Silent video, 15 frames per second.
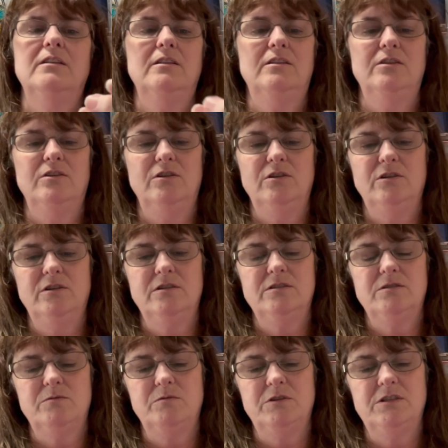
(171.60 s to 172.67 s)
the
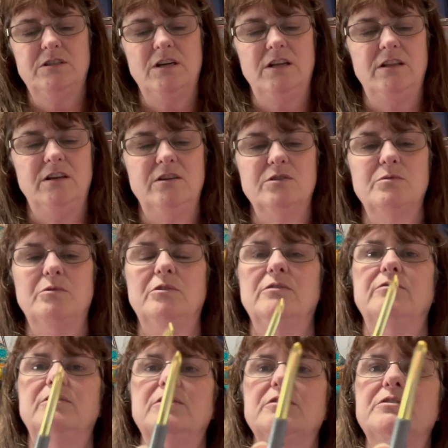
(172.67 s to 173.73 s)
hooks, which I think is
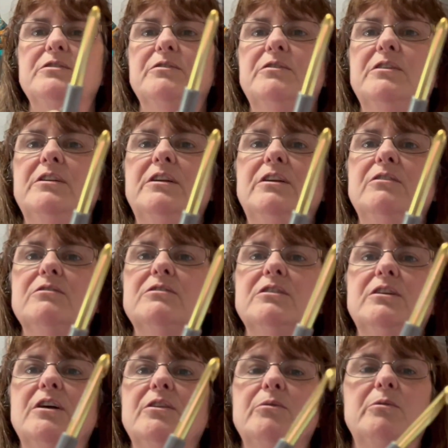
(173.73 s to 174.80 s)
wonderful. So then here's
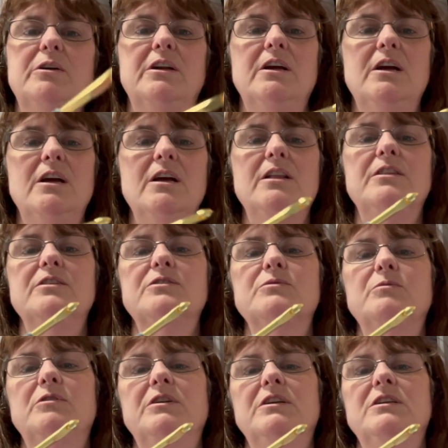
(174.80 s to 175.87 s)
another one. This
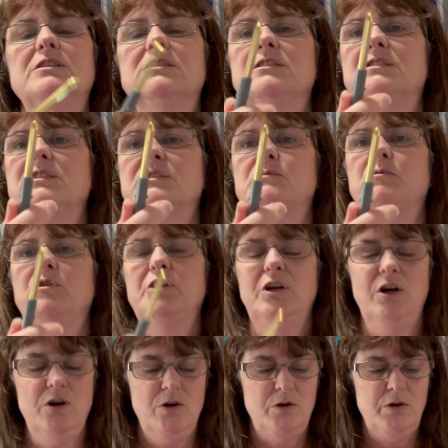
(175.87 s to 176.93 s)
one is a
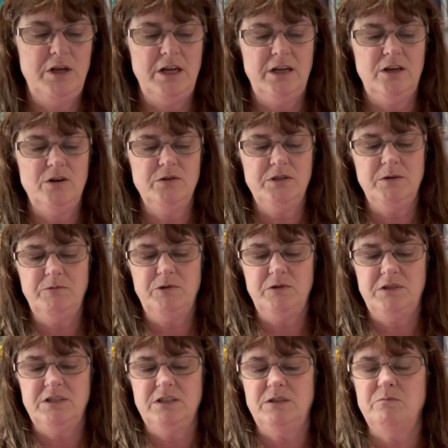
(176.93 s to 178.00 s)
6.0, and it goes up to a
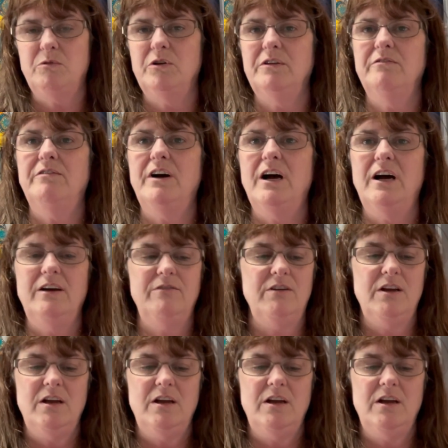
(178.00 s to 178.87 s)
6.5.